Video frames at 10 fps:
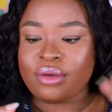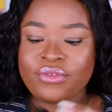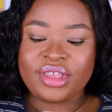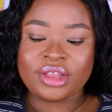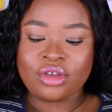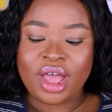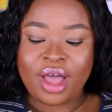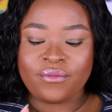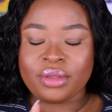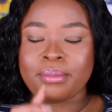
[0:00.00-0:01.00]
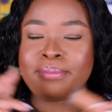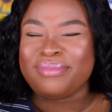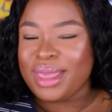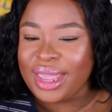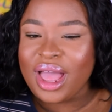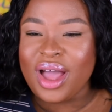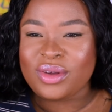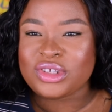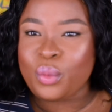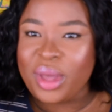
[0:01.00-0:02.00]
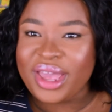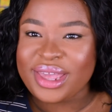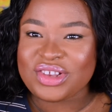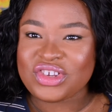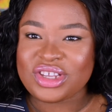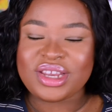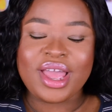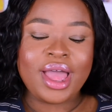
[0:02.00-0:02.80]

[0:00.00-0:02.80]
obviously I don't have the main outer packaging.